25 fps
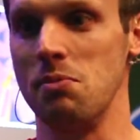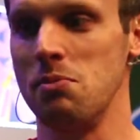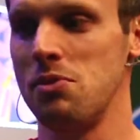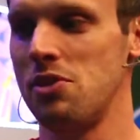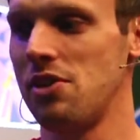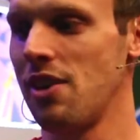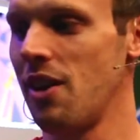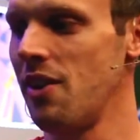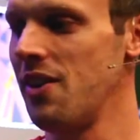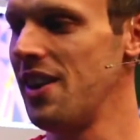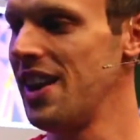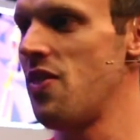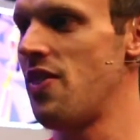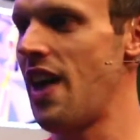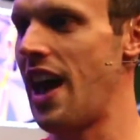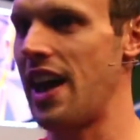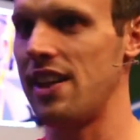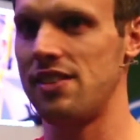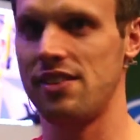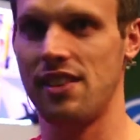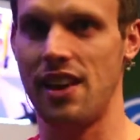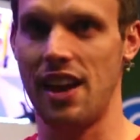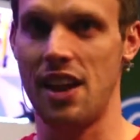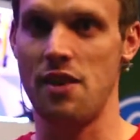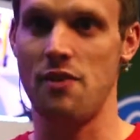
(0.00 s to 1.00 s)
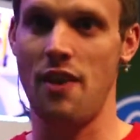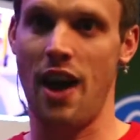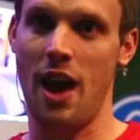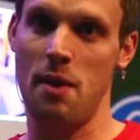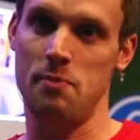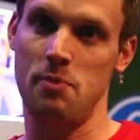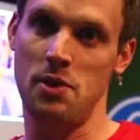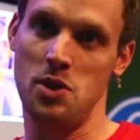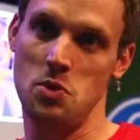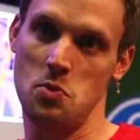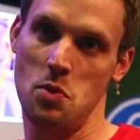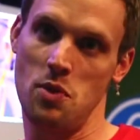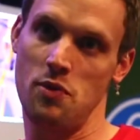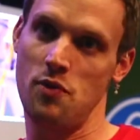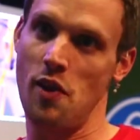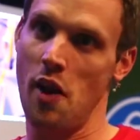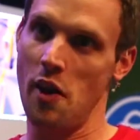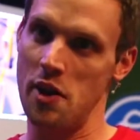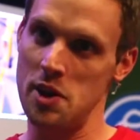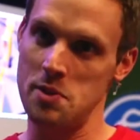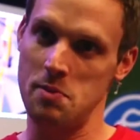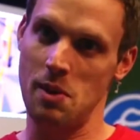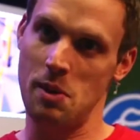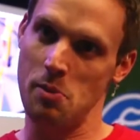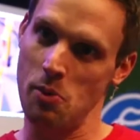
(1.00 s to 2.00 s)
So that's kind of happened with
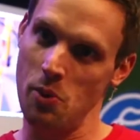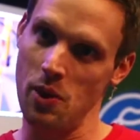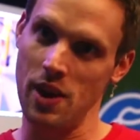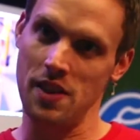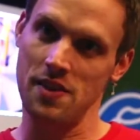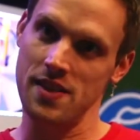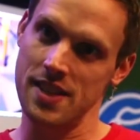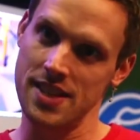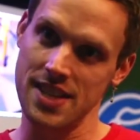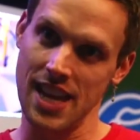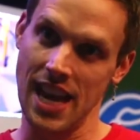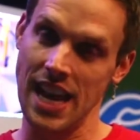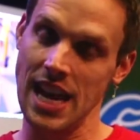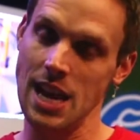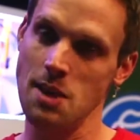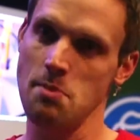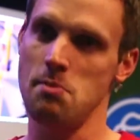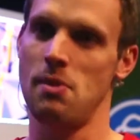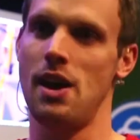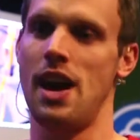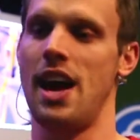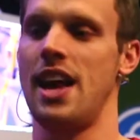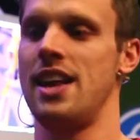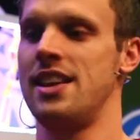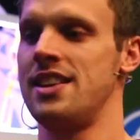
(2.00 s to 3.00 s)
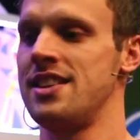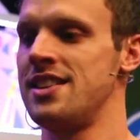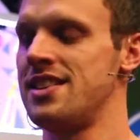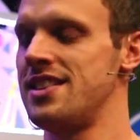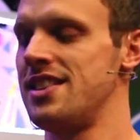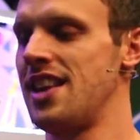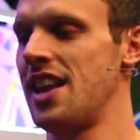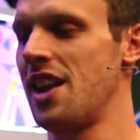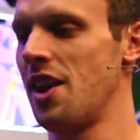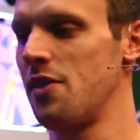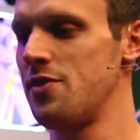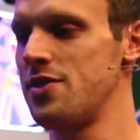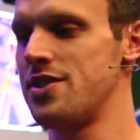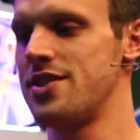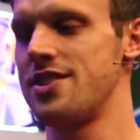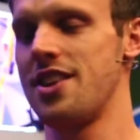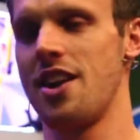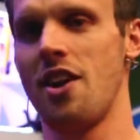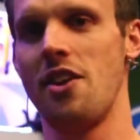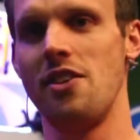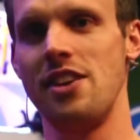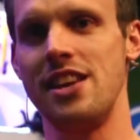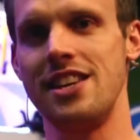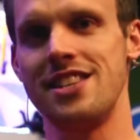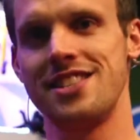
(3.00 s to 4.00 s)
various people in the team, and then I've
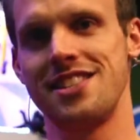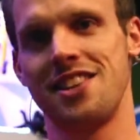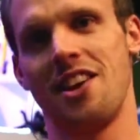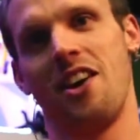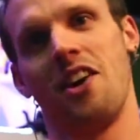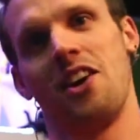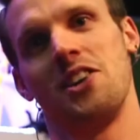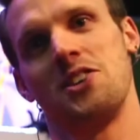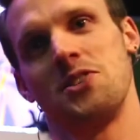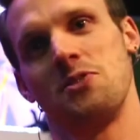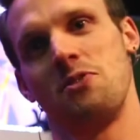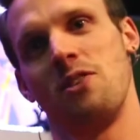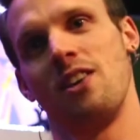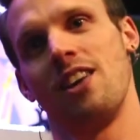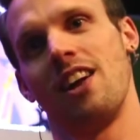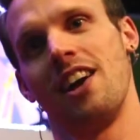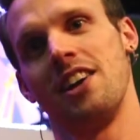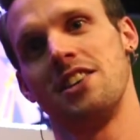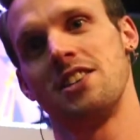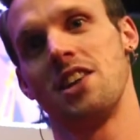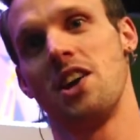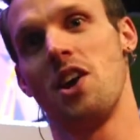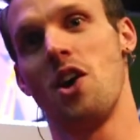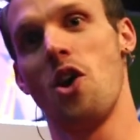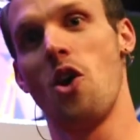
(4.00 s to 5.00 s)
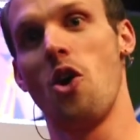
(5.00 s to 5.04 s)
slowly started to realise